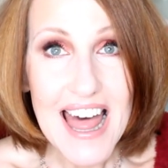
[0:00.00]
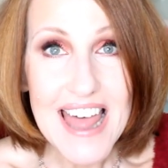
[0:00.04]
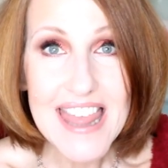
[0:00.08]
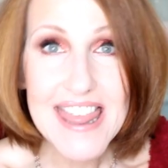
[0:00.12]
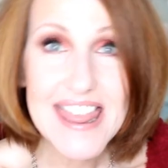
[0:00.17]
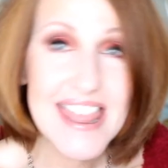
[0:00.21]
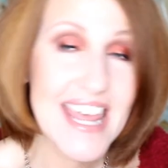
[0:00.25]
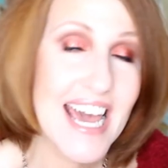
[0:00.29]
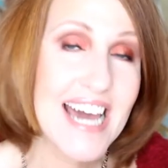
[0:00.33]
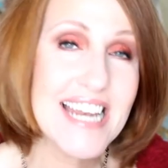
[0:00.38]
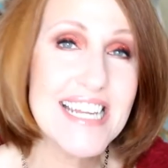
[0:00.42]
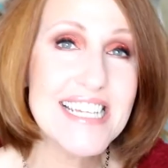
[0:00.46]

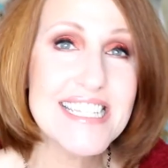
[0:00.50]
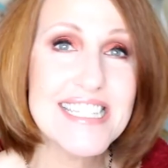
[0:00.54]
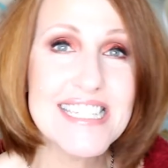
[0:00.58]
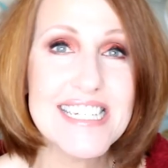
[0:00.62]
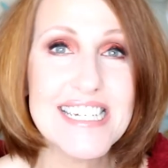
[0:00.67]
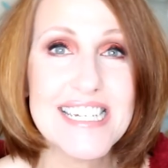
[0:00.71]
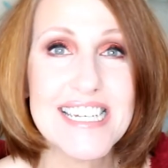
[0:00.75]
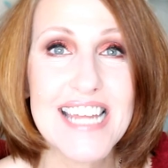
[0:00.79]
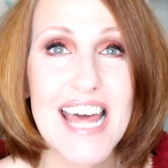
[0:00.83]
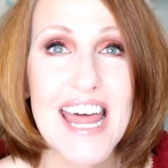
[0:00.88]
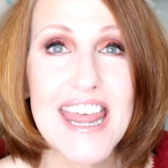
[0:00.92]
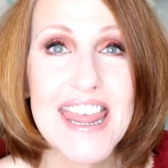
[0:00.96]
That is
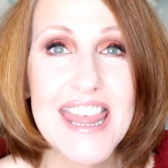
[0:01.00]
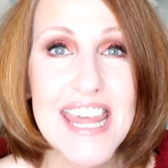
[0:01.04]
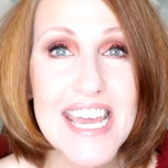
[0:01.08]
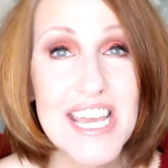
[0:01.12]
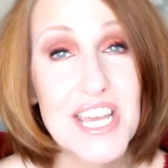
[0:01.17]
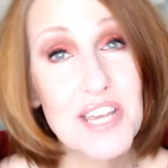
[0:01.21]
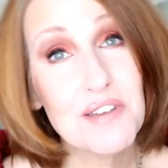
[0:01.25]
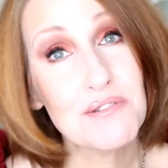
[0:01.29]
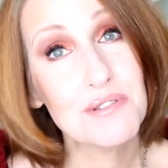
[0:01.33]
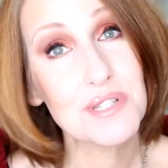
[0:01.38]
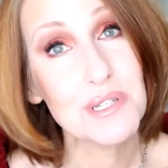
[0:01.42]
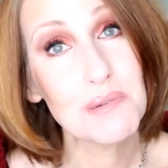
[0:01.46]
it.
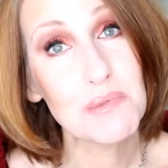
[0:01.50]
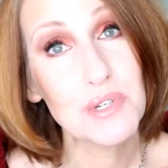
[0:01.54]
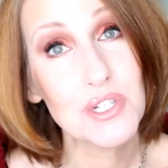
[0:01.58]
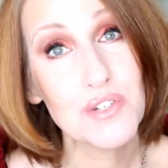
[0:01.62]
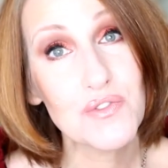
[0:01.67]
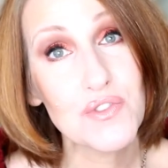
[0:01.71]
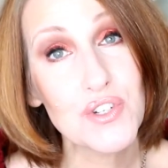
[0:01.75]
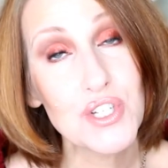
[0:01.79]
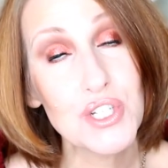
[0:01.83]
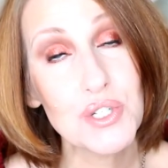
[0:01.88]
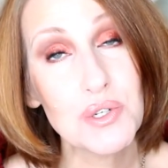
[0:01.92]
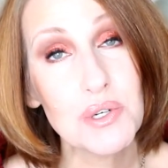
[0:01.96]
Thank you so much
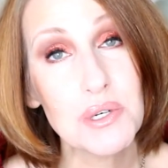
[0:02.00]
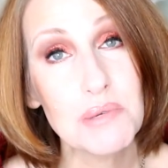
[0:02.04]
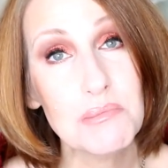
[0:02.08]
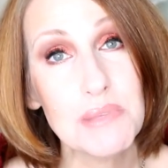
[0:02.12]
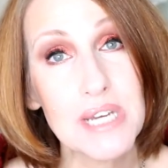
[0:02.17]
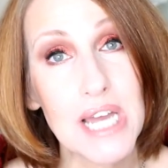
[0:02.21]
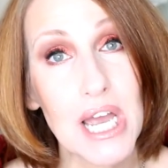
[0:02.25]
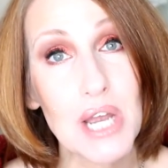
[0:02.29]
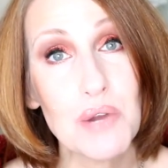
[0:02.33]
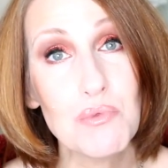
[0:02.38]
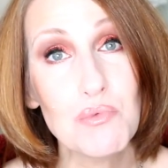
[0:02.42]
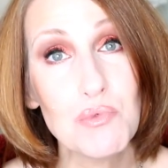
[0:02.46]
for joining
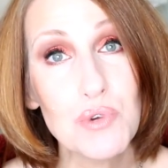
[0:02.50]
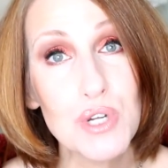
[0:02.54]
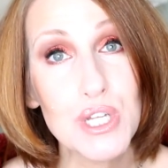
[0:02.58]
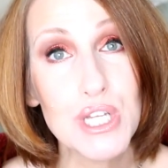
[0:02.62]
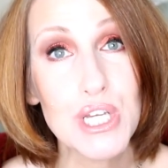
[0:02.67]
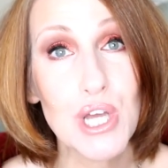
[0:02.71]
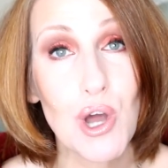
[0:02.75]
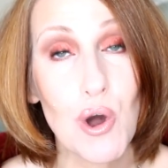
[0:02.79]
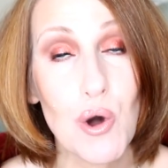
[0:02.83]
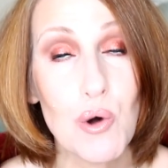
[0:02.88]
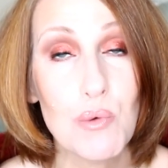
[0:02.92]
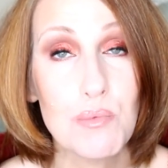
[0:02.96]
me. I really
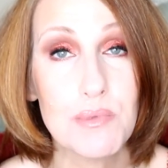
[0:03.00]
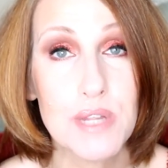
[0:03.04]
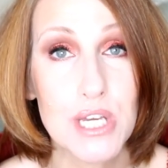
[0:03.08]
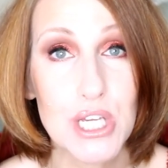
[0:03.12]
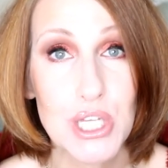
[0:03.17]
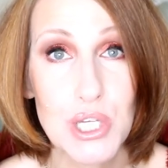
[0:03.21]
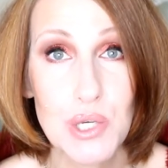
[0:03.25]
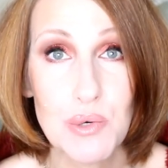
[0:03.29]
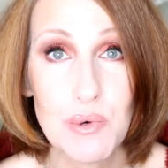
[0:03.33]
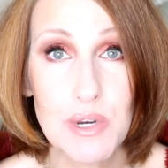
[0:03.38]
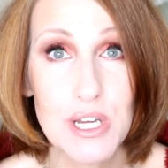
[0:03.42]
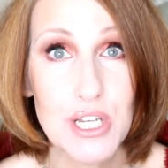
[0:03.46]
hope that
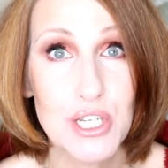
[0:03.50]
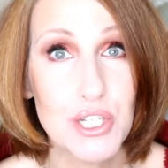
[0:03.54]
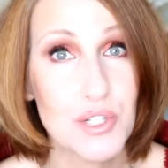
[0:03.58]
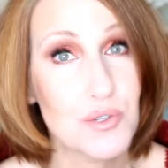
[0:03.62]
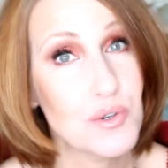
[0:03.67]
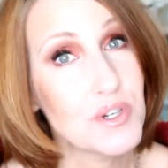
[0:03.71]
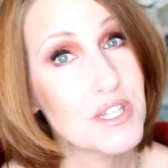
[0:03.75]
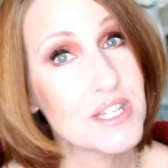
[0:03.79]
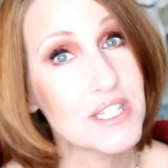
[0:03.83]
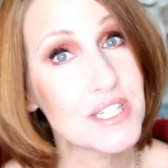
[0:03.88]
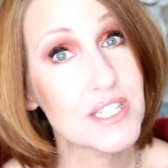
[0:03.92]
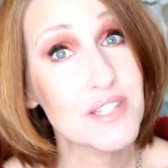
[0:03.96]
you
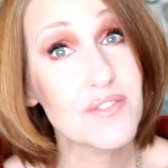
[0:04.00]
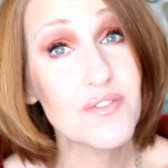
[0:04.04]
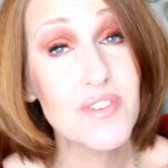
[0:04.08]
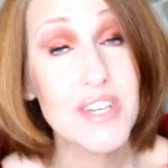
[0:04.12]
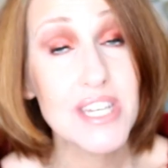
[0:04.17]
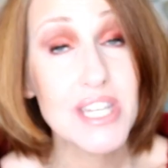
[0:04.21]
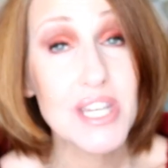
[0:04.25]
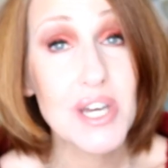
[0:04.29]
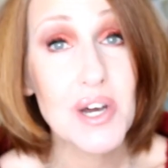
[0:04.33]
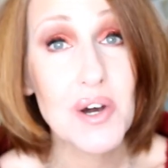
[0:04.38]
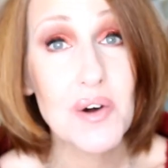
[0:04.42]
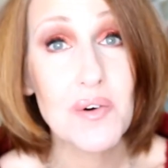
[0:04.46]
enjoyed this
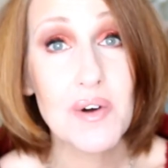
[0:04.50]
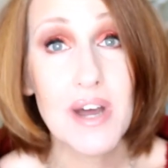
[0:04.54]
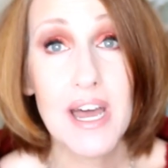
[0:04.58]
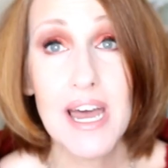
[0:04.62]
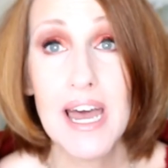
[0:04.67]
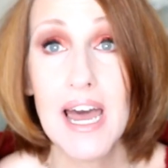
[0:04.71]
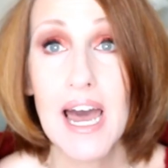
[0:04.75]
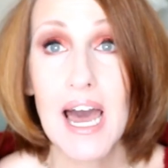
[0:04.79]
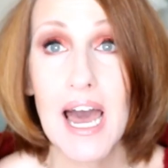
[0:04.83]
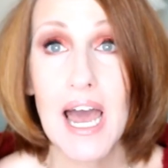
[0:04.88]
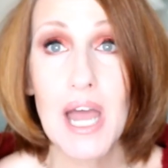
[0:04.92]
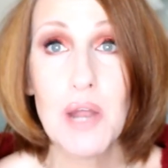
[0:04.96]
video.
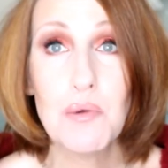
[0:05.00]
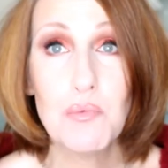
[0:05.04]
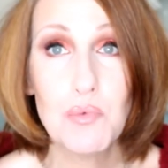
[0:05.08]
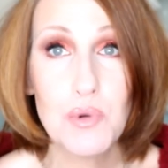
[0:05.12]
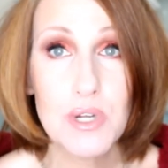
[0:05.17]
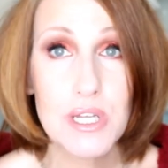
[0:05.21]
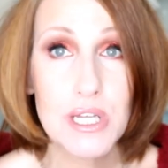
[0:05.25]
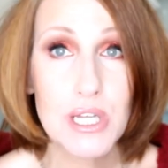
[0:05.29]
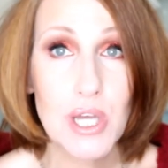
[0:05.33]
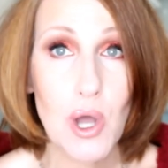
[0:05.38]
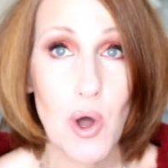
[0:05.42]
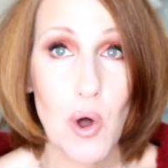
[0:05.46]
I
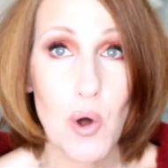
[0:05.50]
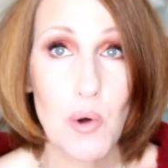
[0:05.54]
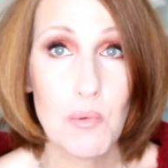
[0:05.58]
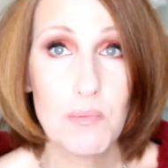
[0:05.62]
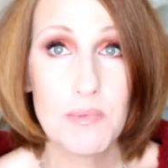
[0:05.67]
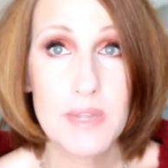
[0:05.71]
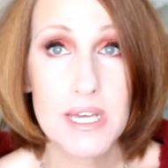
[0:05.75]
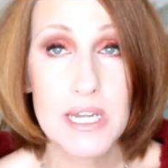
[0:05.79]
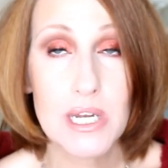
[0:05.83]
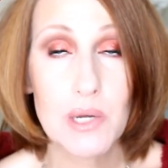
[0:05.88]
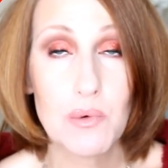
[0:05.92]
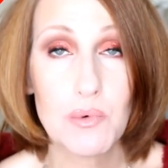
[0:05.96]
really
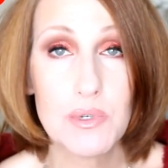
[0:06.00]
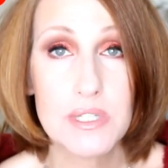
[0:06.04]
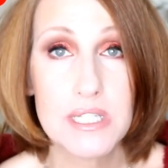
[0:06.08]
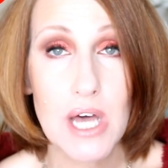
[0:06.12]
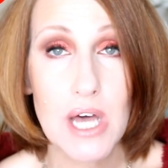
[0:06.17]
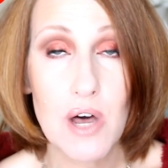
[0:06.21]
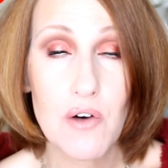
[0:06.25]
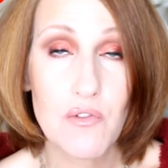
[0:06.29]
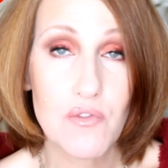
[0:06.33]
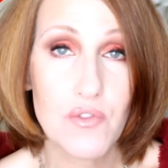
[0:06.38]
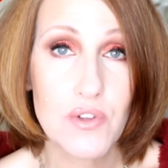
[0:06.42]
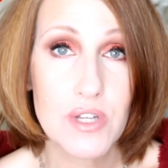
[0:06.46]
hope that it
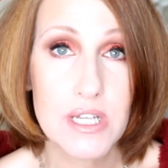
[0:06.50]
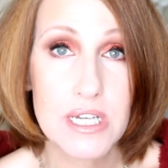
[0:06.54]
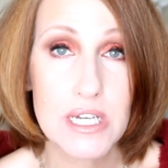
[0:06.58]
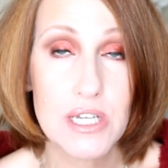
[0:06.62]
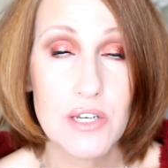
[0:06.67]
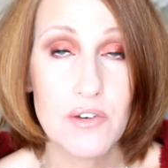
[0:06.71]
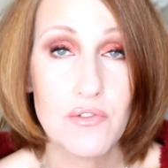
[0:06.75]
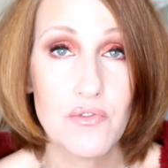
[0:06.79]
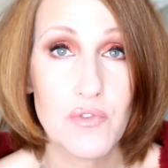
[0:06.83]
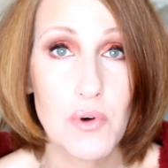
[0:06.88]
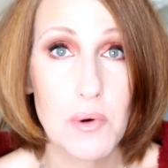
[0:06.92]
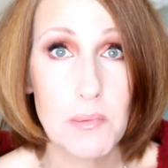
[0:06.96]
helpful
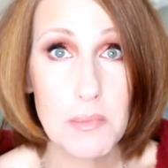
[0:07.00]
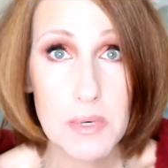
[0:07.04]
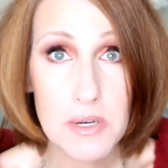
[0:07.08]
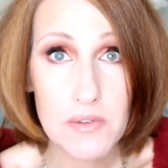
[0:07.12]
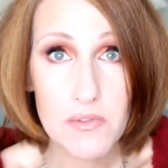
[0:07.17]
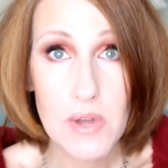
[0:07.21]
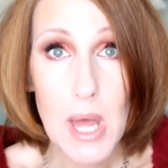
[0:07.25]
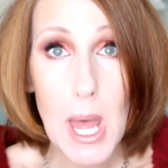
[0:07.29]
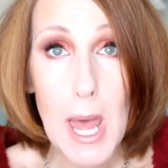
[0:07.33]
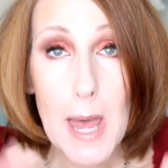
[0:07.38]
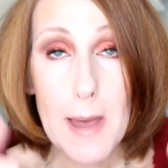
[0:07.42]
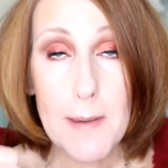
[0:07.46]
and
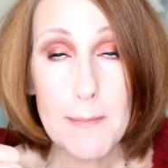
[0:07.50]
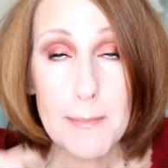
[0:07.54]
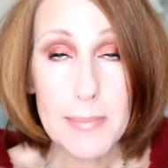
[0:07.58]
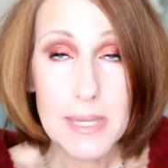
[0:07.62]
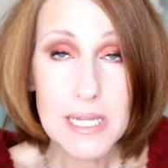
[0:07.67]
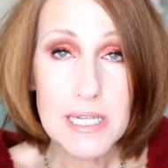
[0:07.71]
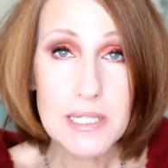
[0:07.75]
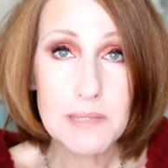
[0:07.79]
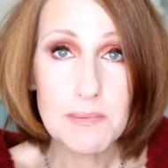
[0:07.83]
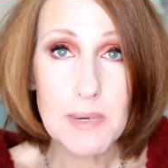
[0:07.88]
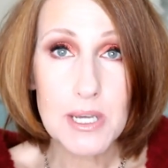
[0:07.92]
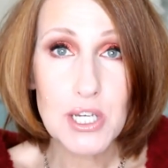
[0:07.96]
informative.
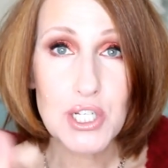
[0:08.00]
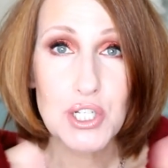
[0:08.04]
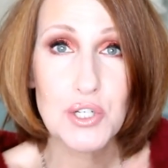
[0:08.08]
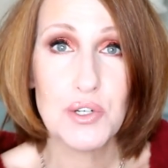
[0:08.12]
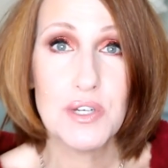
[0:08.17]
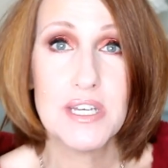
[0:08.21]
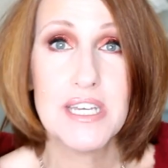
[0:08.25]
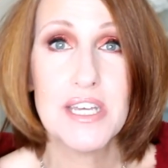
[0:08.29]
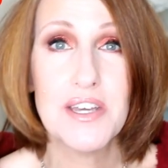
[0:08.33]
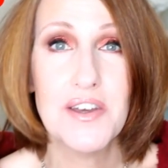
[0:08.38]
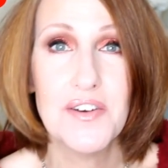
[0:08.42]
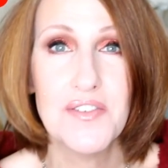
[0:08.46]
Please make sure
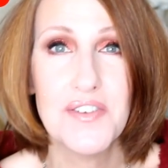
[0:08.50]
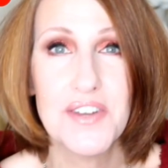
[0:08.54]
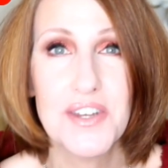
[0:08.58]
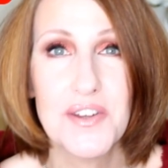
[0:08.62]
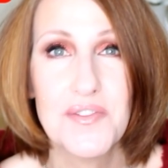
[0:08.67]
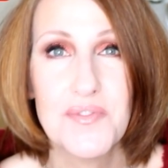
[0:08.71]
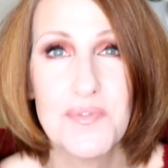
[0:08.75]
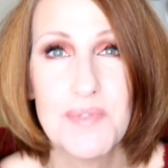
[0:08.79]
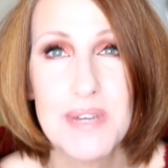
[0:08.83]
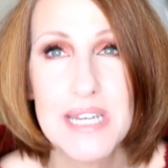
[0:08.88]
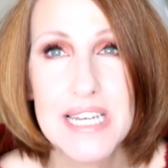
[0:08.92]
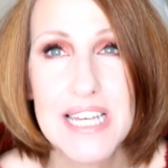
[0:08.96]
you give it
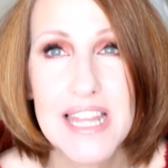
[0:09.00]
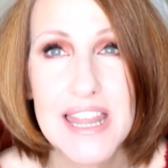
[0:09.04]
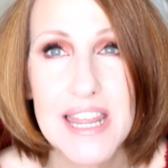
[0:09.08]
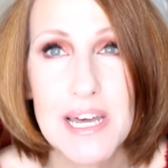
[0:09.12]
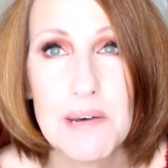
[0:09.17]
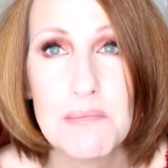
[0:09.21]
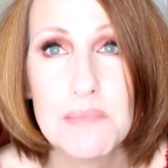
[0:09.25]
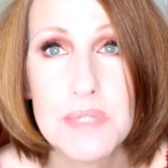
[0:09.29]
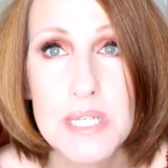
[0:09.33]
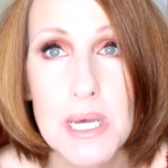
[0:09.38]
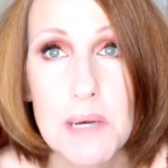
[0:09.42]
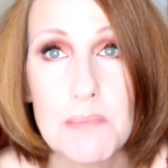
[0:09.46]
a big
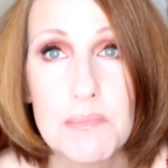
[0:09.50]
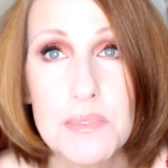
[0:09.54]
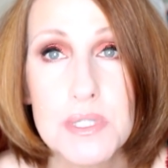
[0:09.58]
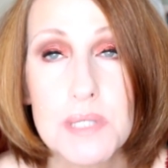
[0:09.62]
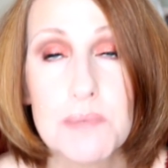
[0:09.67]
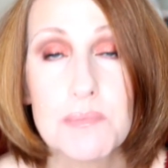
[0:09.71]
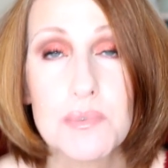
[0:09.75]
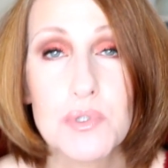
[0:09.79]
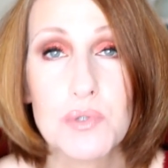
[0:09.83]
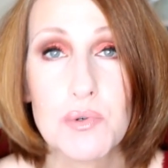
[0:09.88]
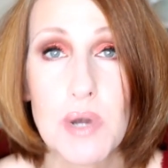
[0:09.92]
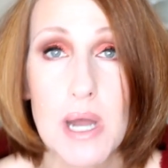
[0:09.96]
thumbs up.
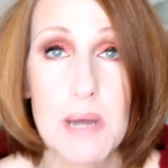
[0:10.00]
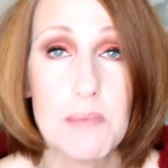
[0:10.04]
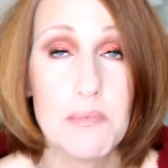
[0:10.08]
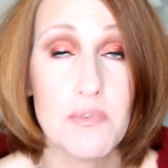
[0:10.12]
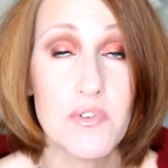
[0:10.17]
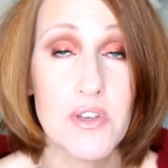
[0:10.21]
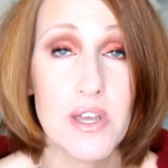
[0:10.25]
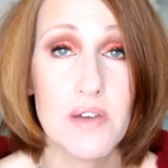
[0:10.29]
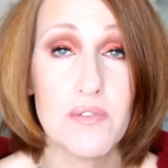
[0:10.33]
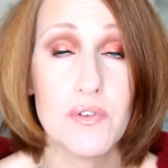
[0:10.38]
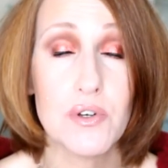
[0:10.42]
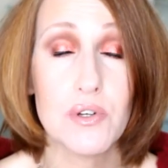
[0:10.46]
Subscribe
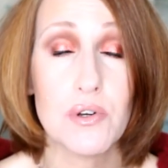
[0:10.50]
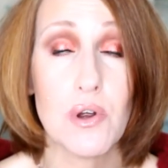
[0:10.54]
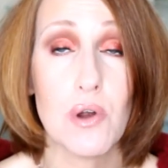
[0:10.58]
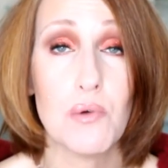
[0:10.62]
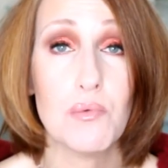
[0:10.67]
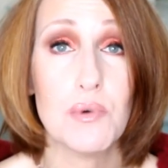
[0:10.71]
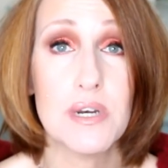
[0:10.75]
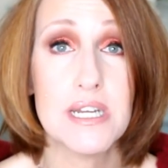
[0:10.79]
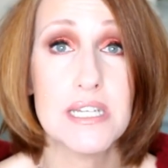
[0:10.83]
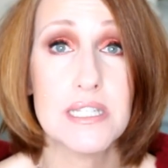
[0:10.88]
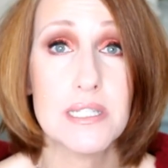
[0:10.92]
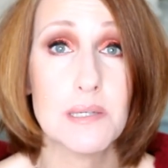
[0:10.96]
if you haven't
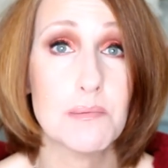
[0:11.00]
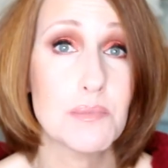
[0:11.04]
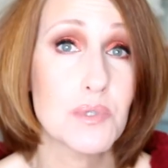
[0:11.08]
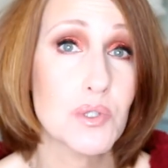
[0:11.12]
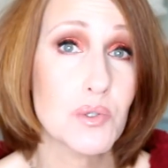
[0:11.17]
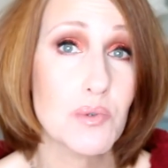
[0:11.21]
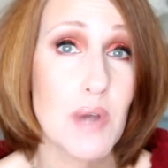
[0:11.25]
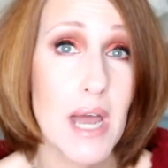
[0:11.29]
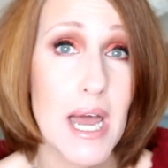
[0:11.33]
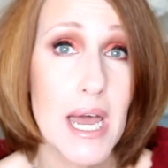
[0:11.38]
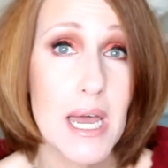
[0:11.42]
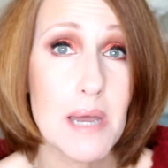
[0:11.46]
already
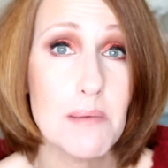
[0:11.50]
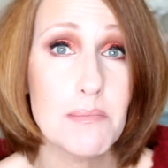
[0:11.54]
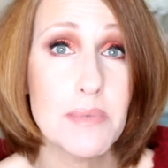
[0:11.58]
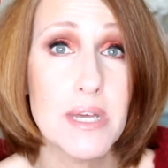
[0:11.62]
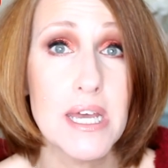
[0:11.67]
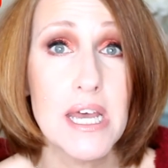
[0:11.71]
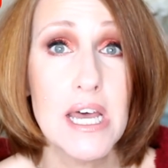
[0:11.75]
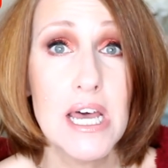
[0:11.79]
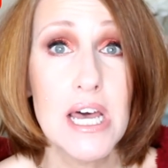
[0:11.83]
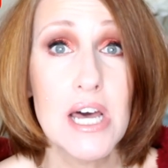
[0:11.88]
subscribed.